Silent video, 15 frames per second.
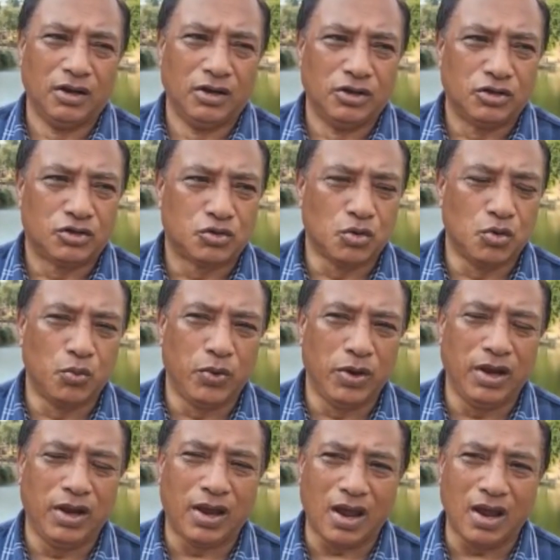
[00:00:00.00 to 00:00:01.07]
So
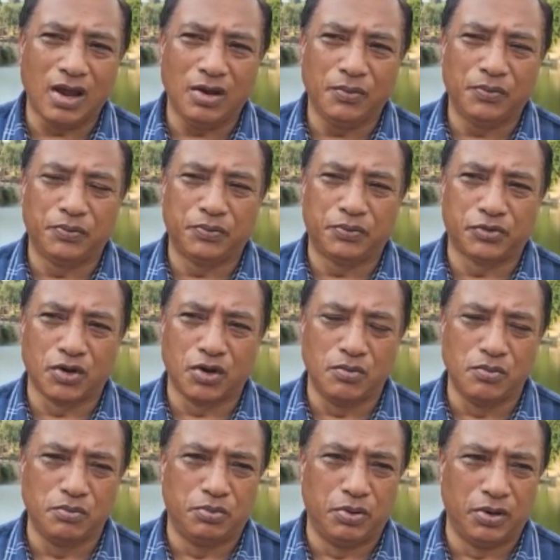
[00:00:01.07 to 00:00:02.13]
we have
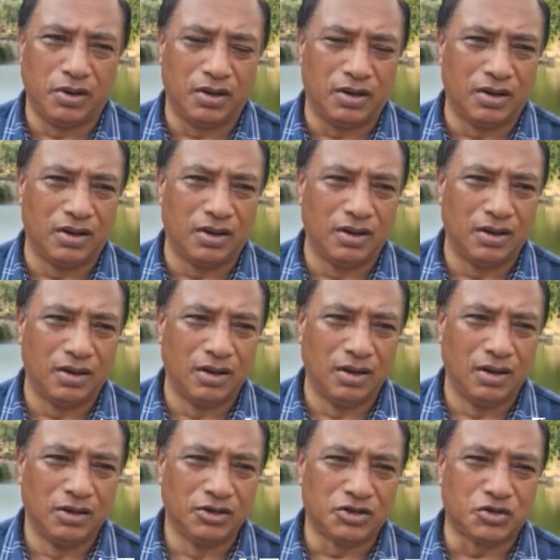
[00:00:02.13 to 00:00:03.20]
some
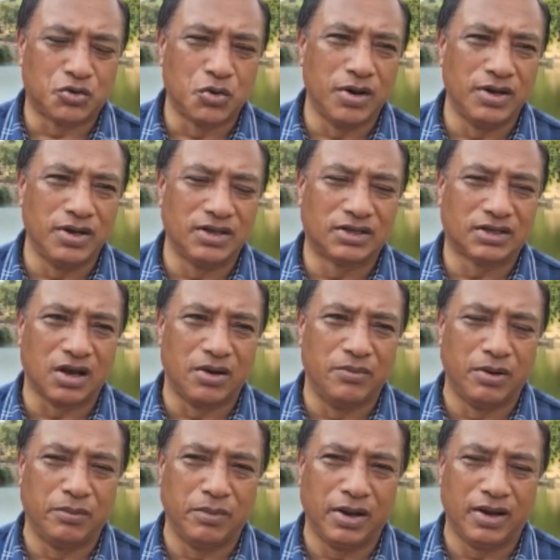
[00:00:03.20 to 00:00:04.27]
student has come
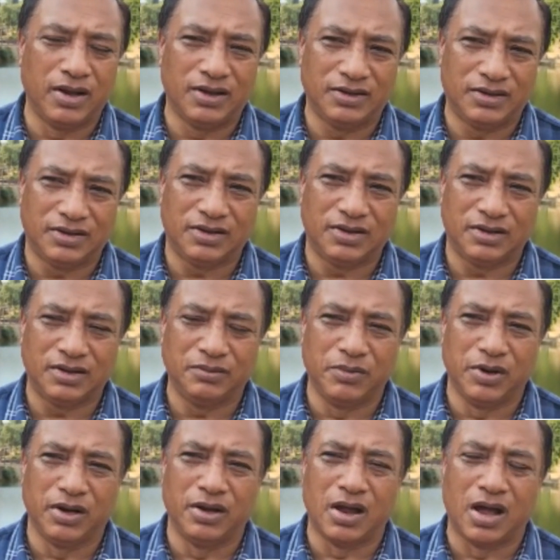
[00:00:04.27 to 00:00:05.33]
and met
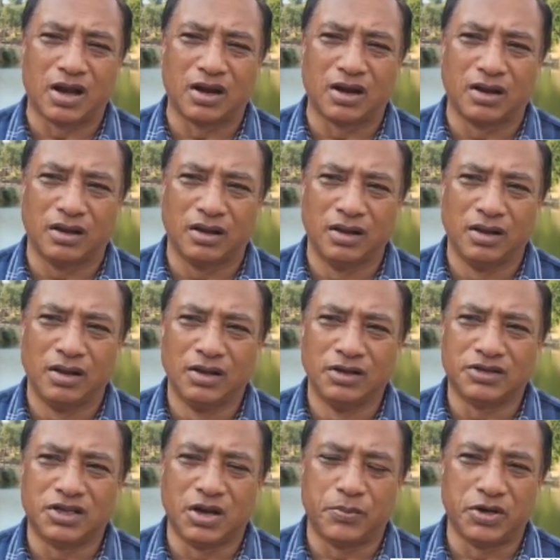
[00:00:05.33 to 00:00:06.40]
our
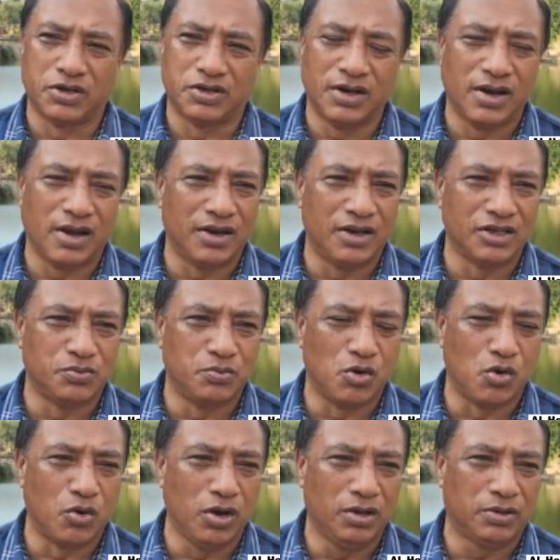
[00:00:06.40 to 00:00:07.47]
State President Anas
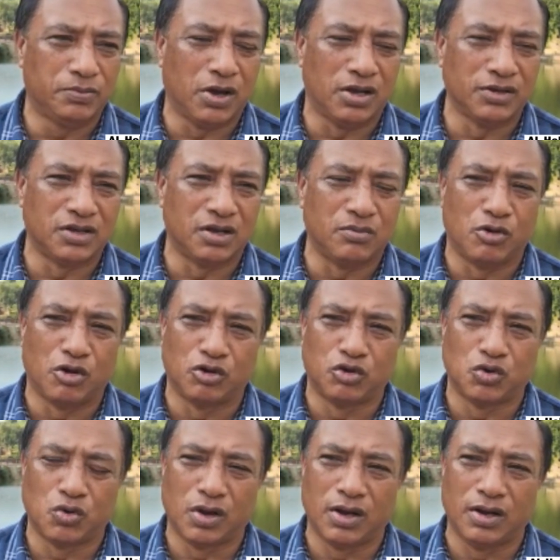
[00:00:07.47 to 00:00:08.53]
Modi, Basan Board
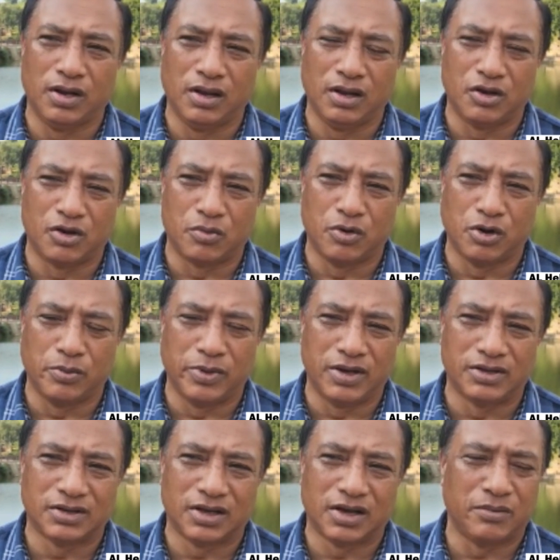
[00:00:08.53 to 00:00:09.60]
Shiloh, the Honorable
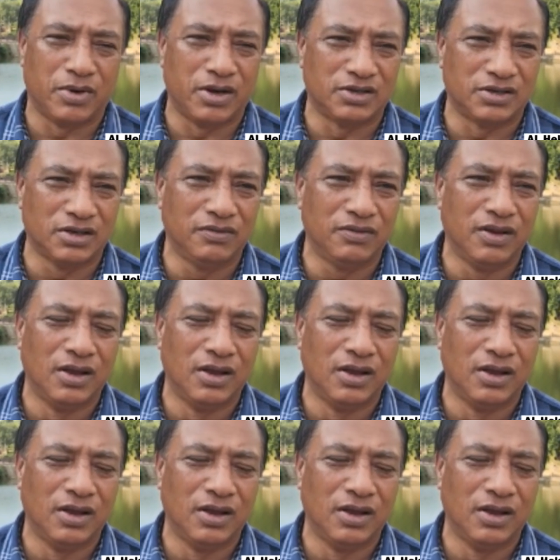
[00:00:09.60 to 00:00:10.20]
Minister and myself,